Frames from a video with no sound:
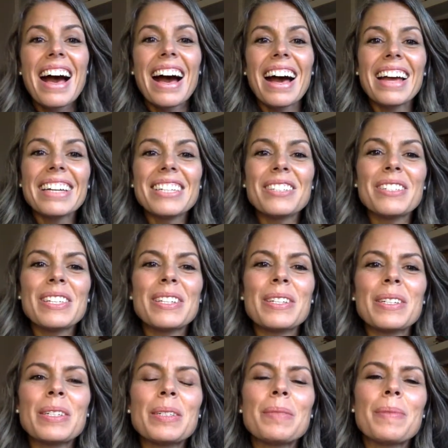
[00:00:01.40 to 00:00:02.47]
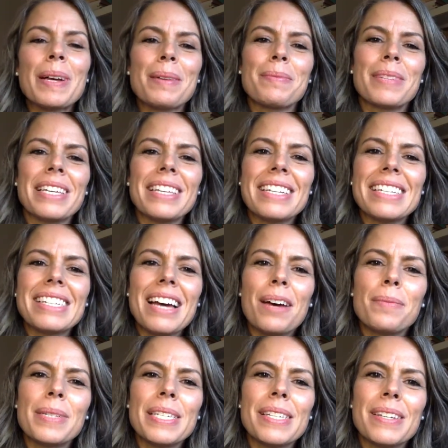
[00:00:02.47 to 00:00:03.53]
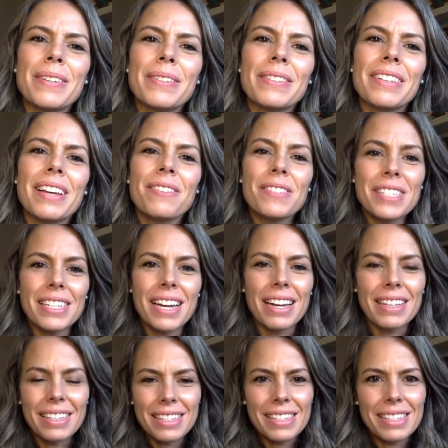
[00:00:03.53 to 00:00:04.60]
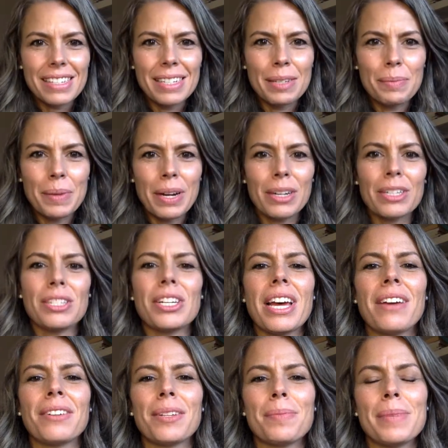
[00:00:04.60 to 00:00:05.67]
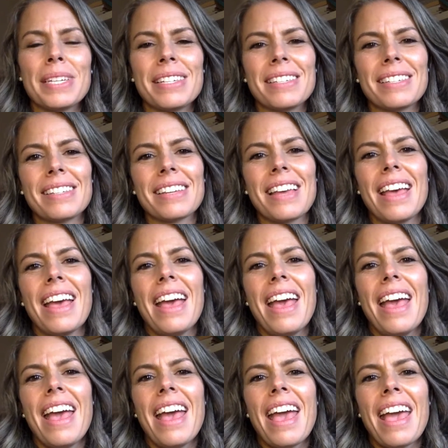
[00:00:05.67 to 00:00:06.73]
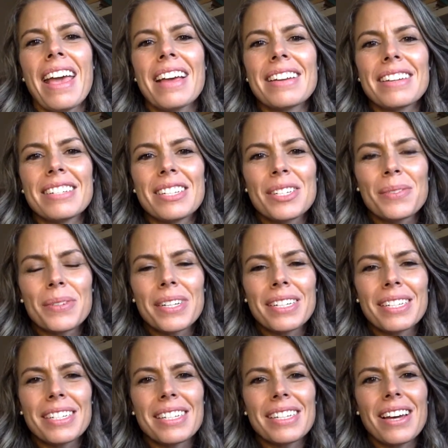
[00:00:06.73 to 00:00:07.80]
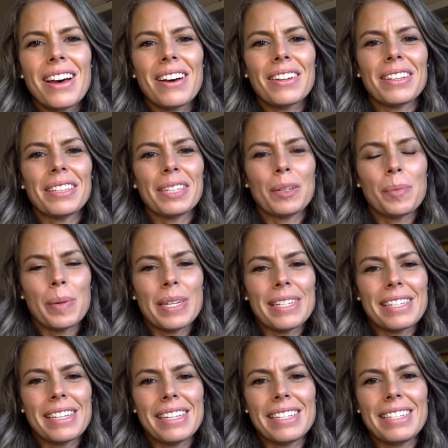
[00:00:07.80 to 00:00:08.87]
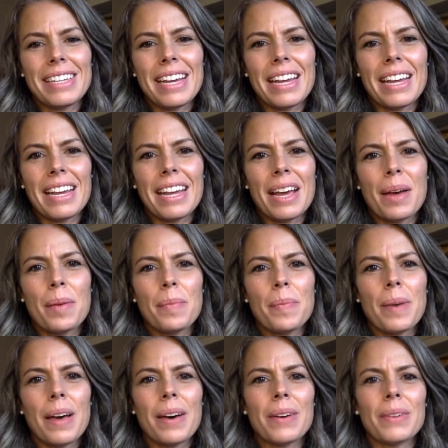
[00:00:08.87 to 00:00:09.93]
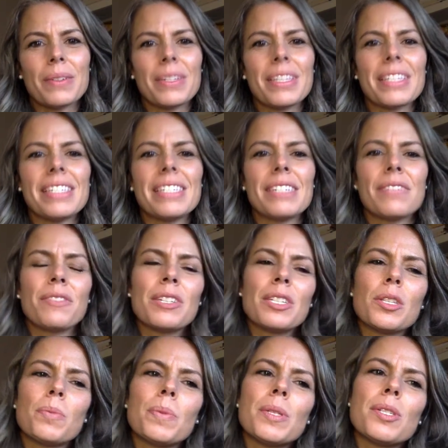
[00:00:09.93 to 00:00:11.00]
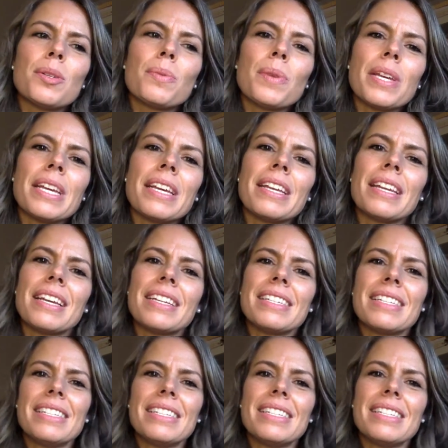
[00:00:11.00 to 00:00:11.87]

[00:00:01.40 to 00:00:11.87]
Hi YouTube, I'm Leila Thomasone, love stylist and marriage alchemist. And I just wanted to talk a little bit today about the difference between